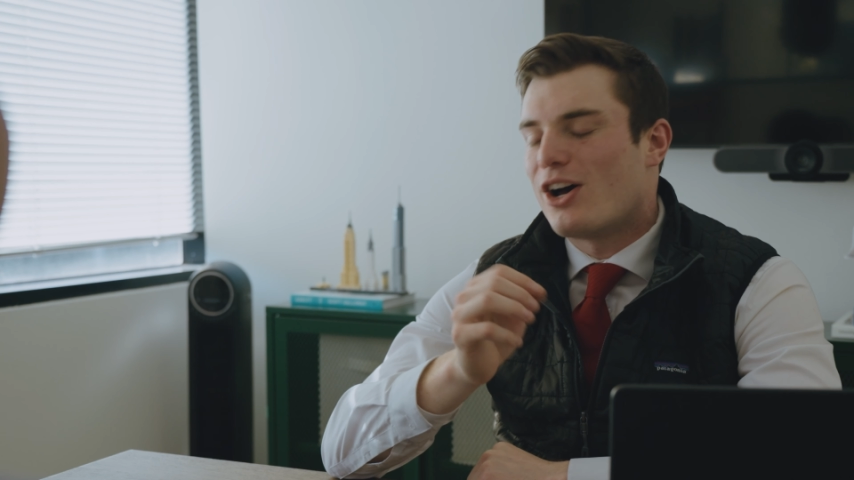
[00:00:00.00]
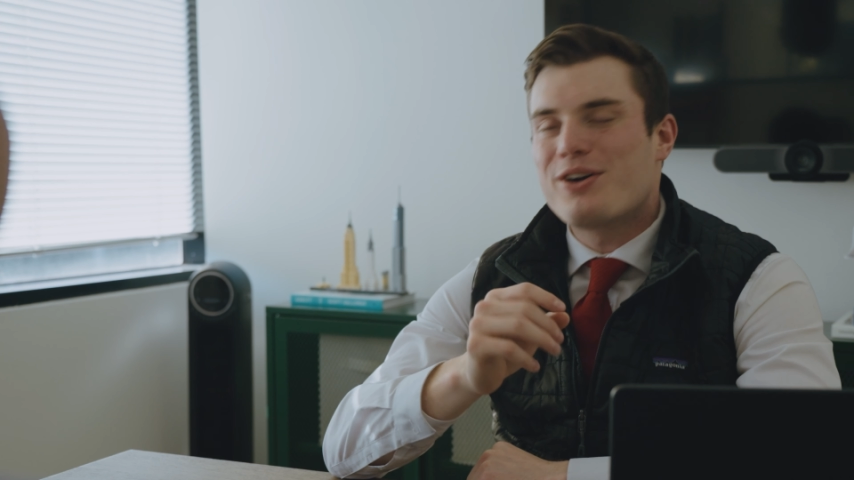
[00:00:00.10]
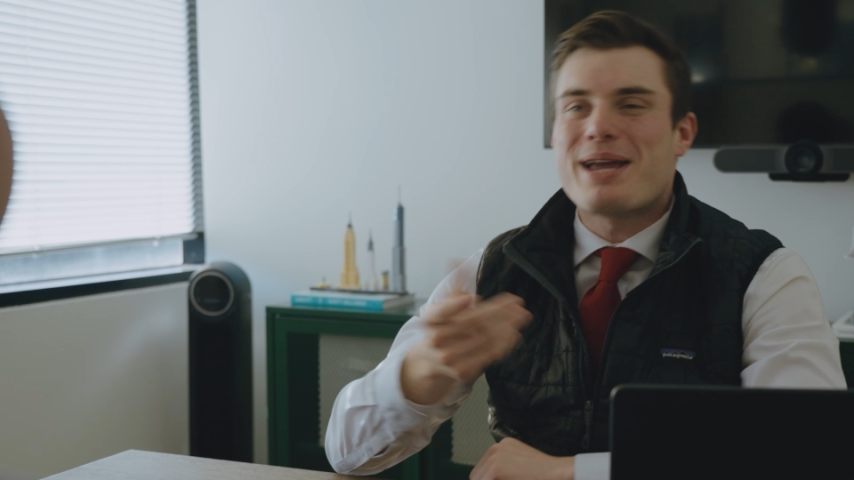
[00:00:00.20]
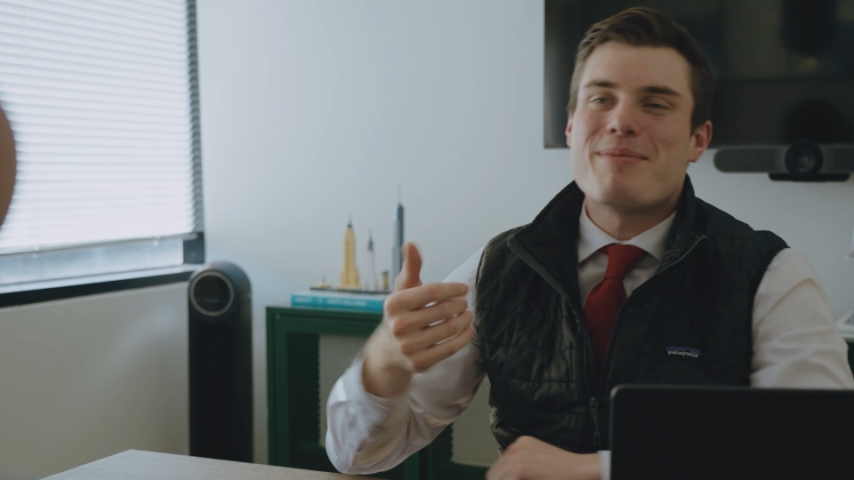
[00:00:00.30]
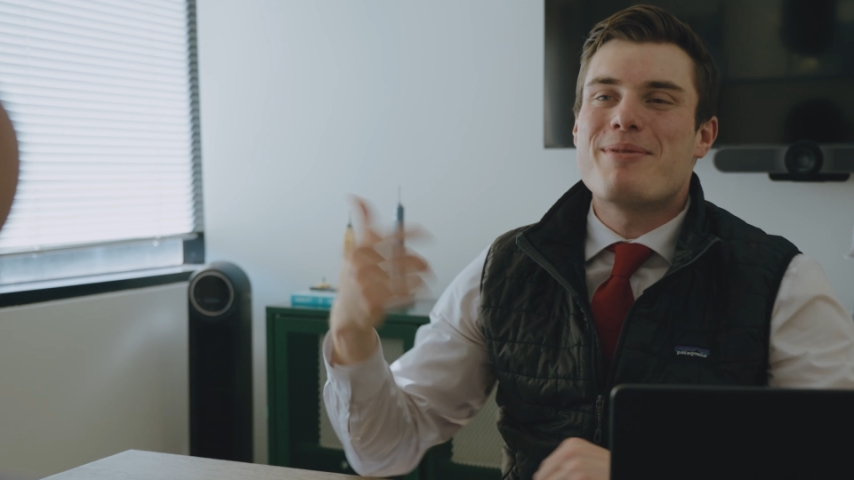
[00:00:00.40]

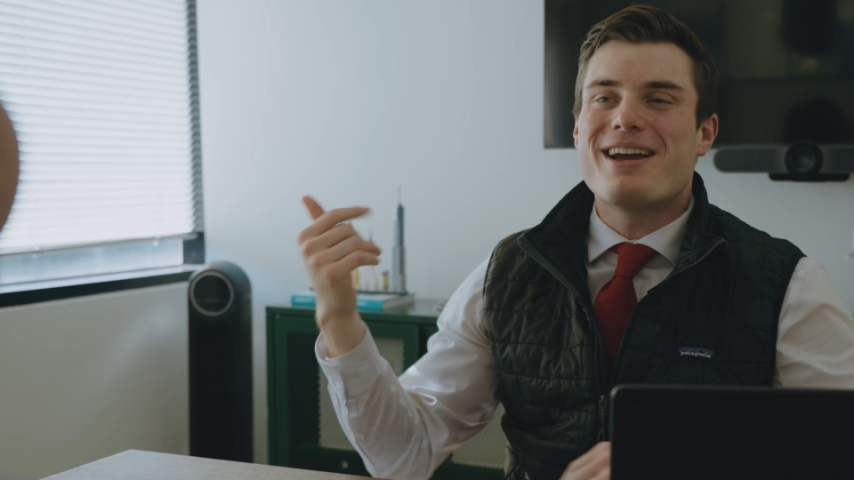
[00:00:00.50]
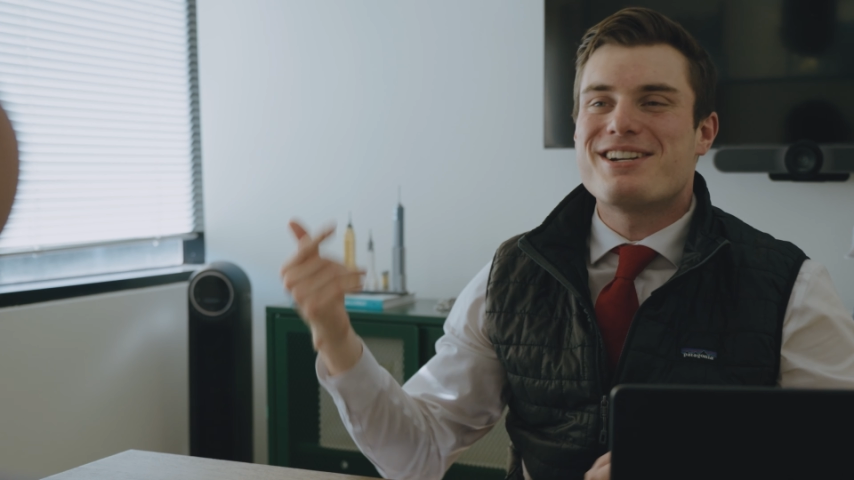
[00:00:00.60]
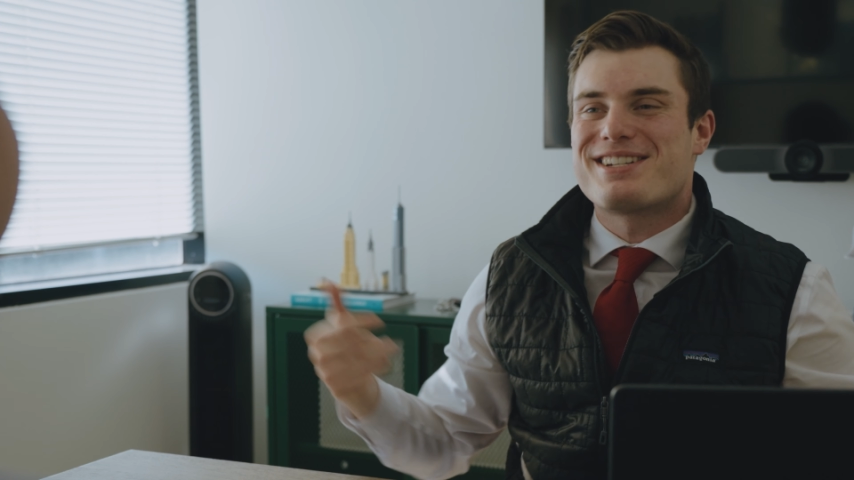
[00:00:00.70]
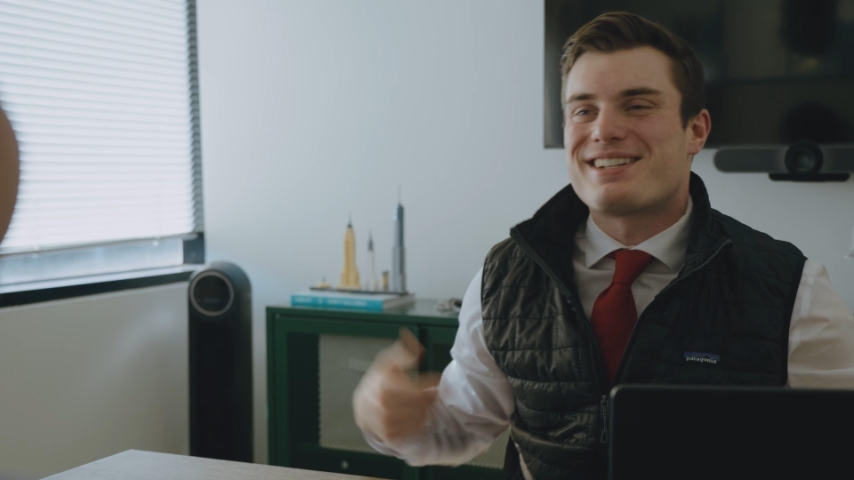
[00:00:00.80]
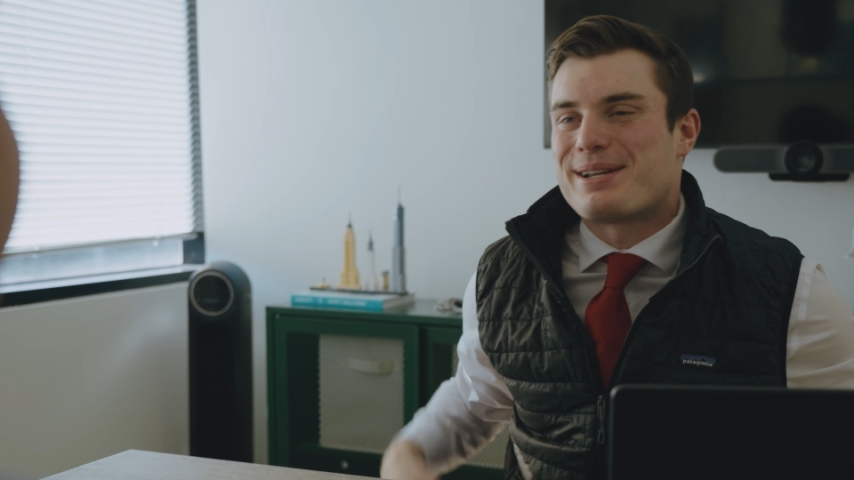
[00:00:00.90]
Okay, maybe I
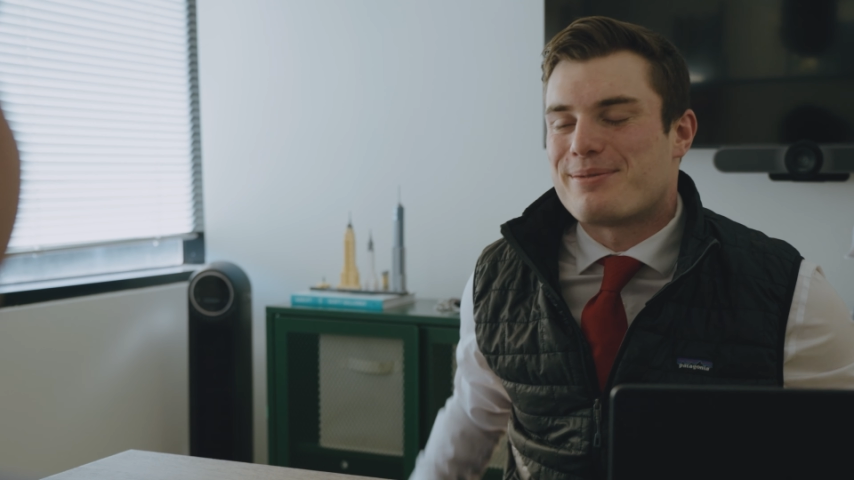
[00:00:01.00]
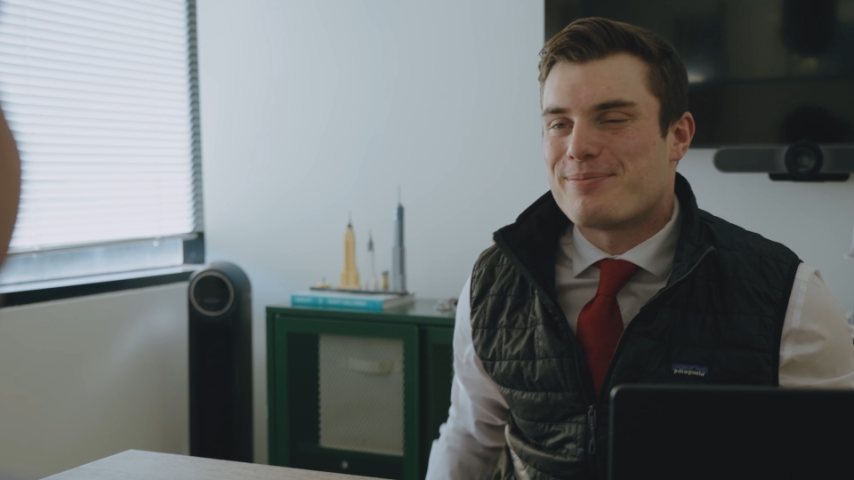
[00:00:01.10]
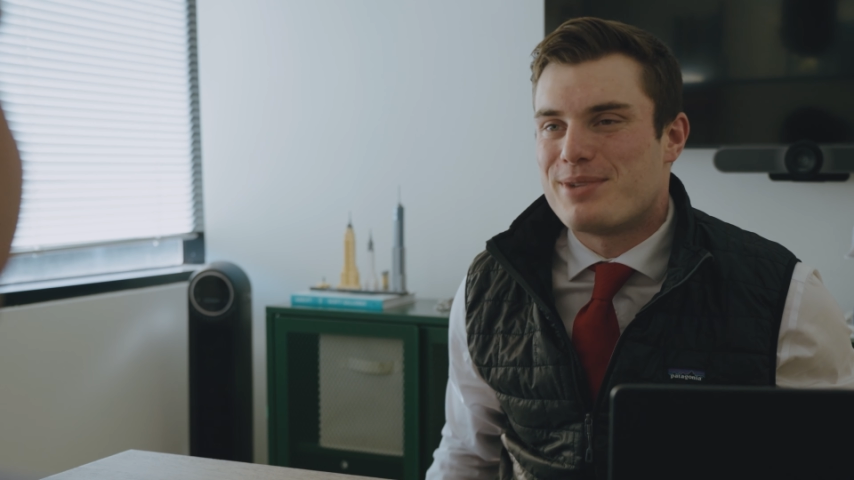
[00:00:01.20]
just like